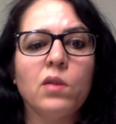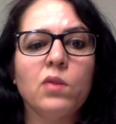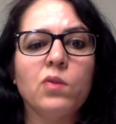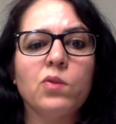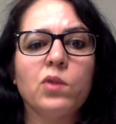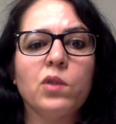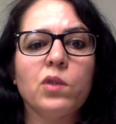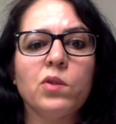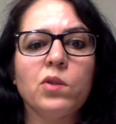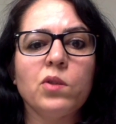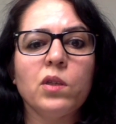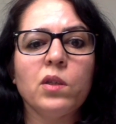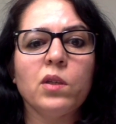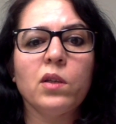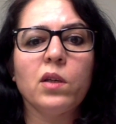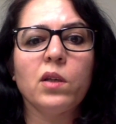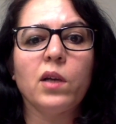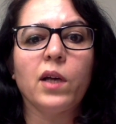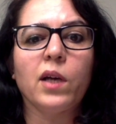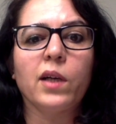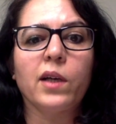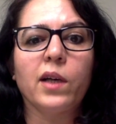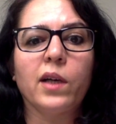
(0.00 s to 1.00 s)
Changing
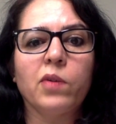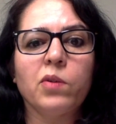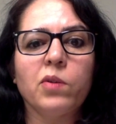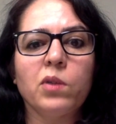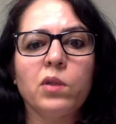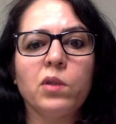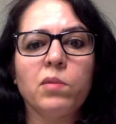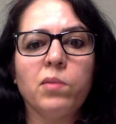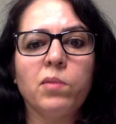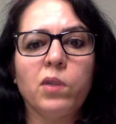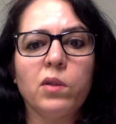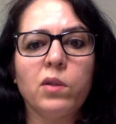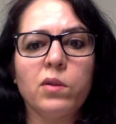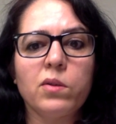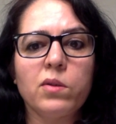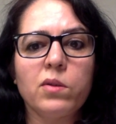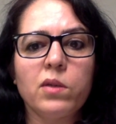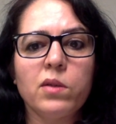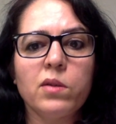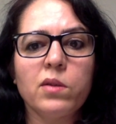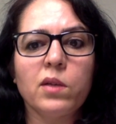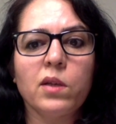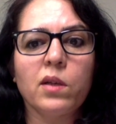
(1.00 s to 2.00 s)
accounting
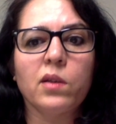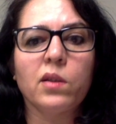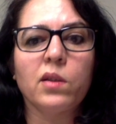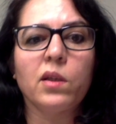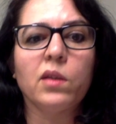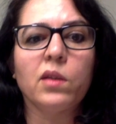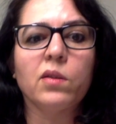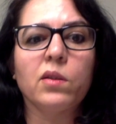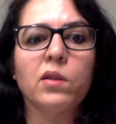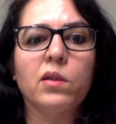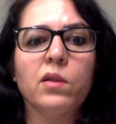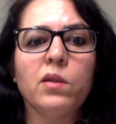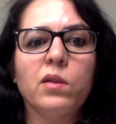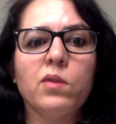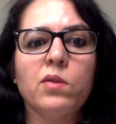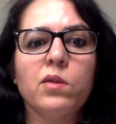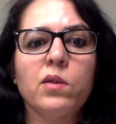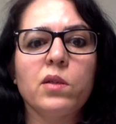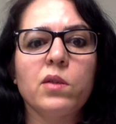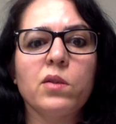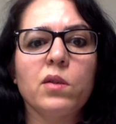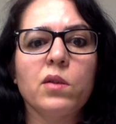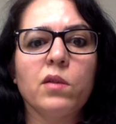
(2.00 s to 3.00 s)
policies can increase
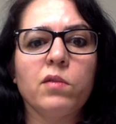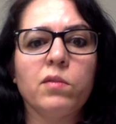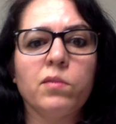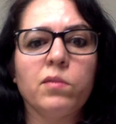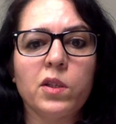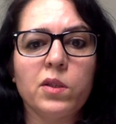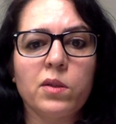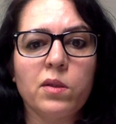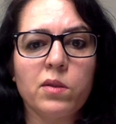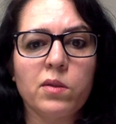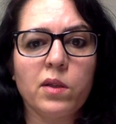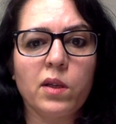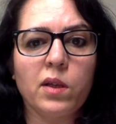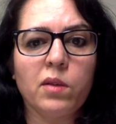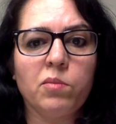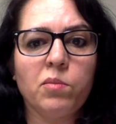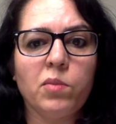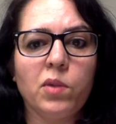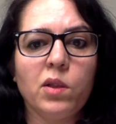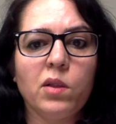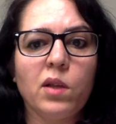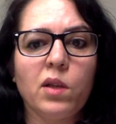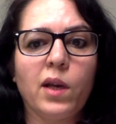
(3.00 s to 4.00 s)
risk of
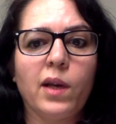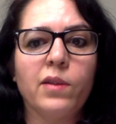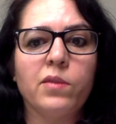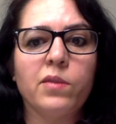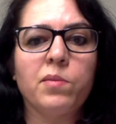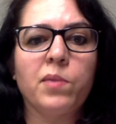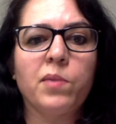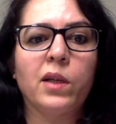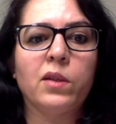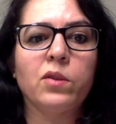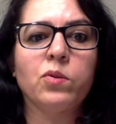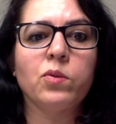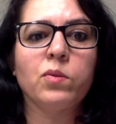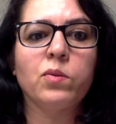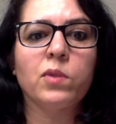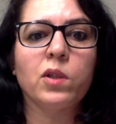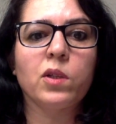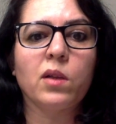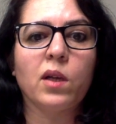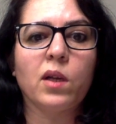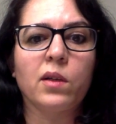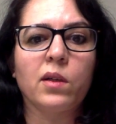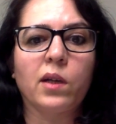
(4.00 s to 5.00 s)
misstatement as
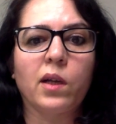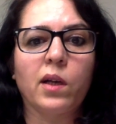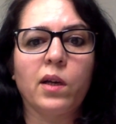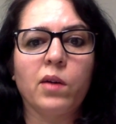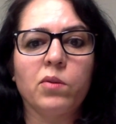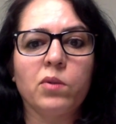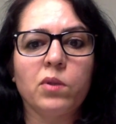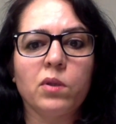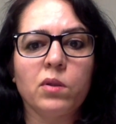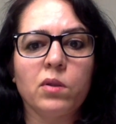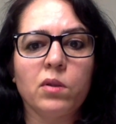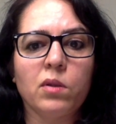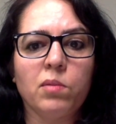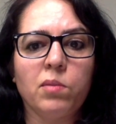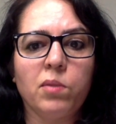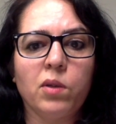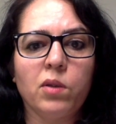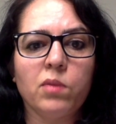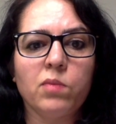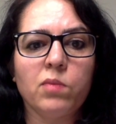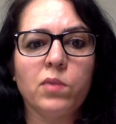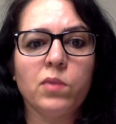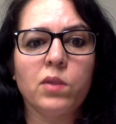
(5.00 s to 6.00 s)
management and accounting
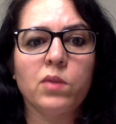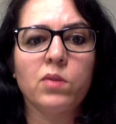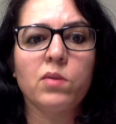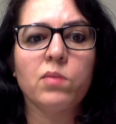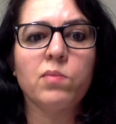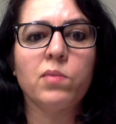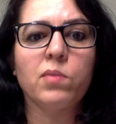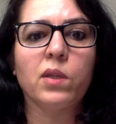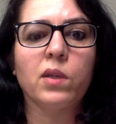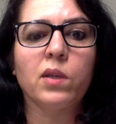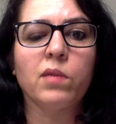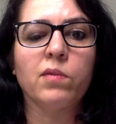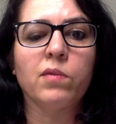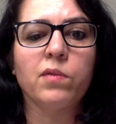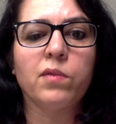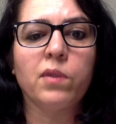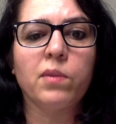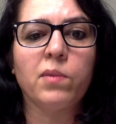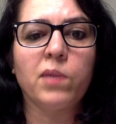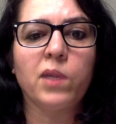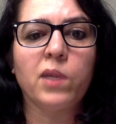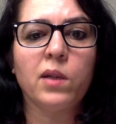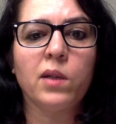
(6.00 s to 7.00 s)
departments become
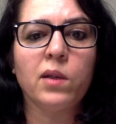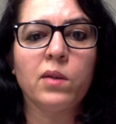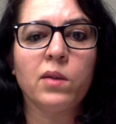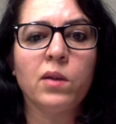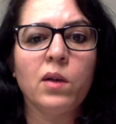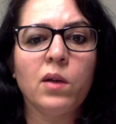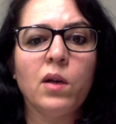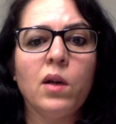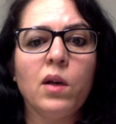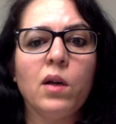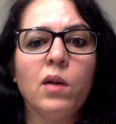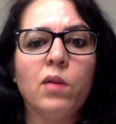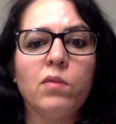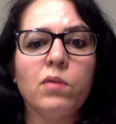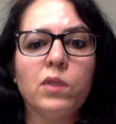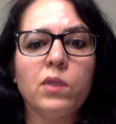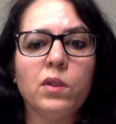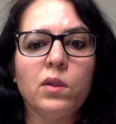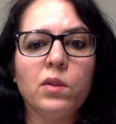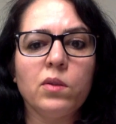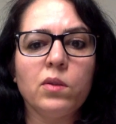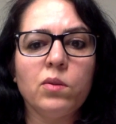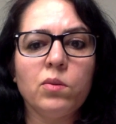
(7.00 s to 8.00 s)
familiar with
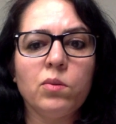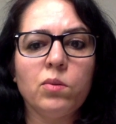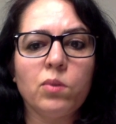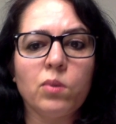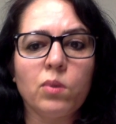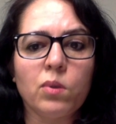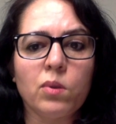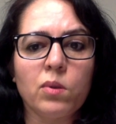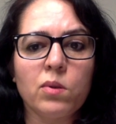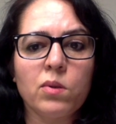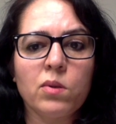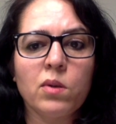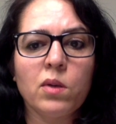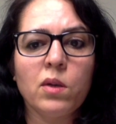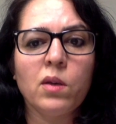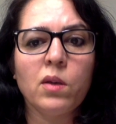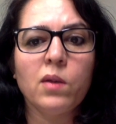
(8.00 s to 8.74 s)
the new rules.